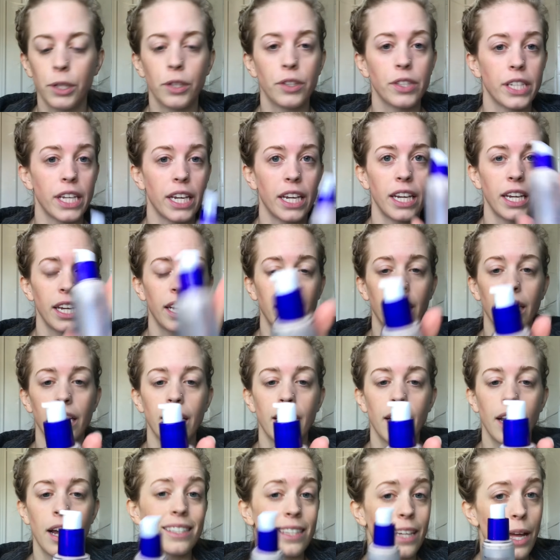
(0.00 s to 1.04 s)

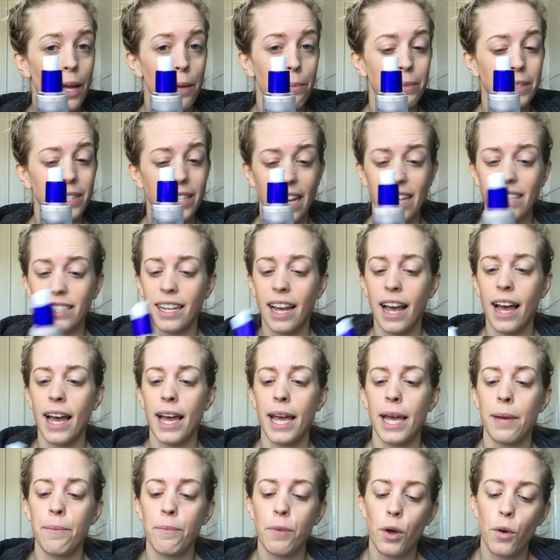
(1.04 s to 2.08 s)
using some
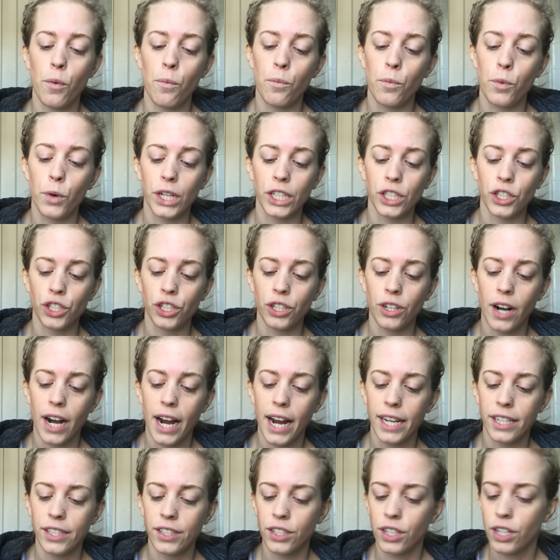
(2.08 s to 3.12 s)
daytime
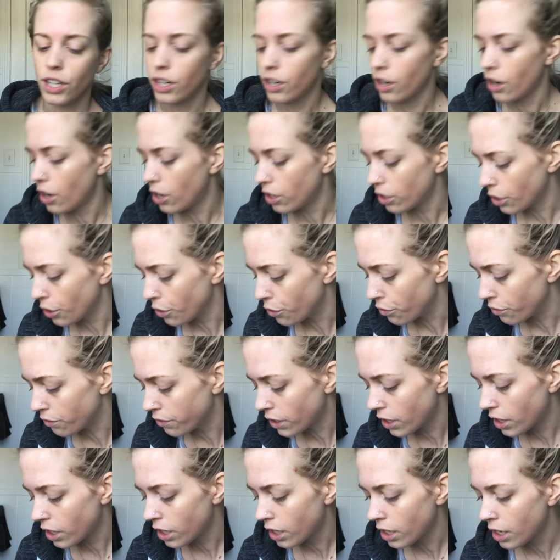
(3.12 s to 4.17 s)
moisturizer all
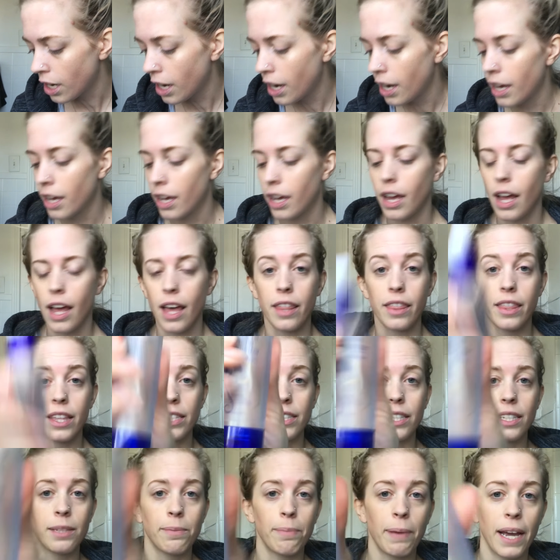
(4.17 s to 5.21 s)
over.
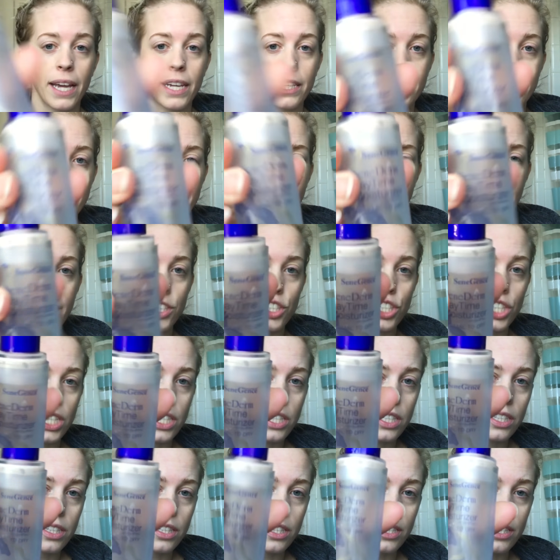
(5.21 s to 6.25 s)
This is by
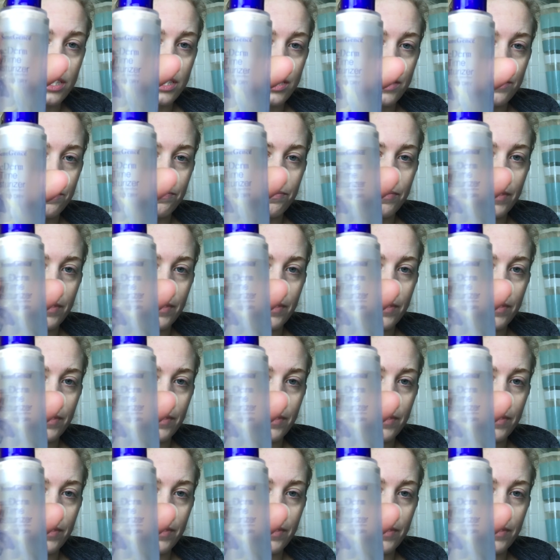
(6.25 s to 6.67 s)
Senegence